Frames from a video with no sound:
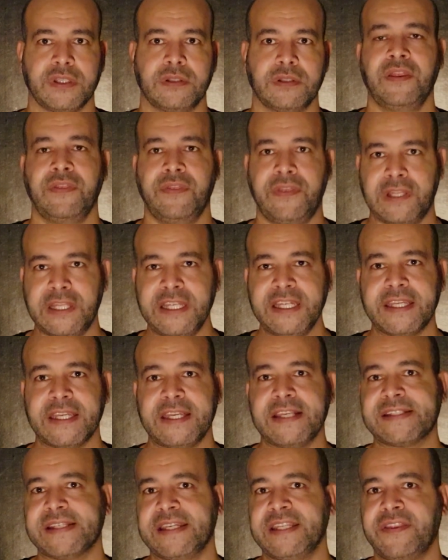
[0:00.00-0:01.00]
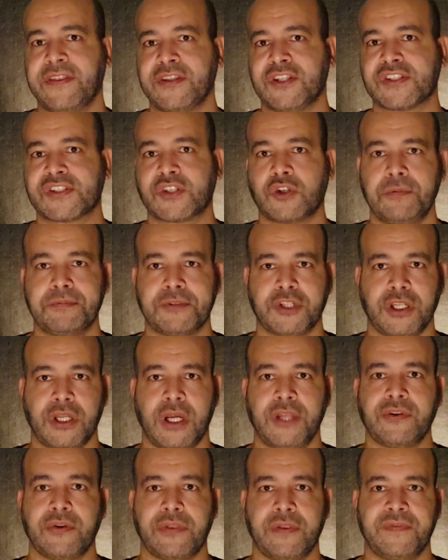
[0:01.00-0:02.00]
The link is in the description
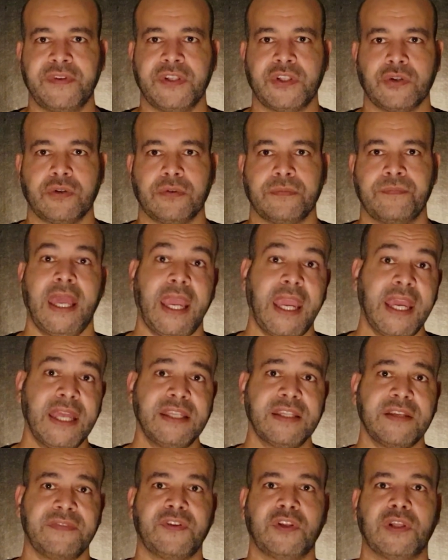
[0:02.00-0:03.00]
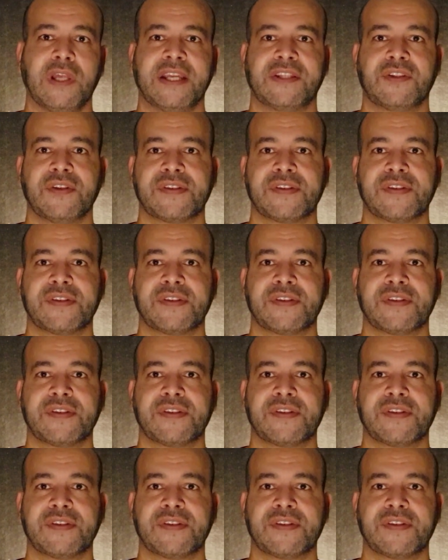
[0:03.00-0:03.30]
under the video. And if you like to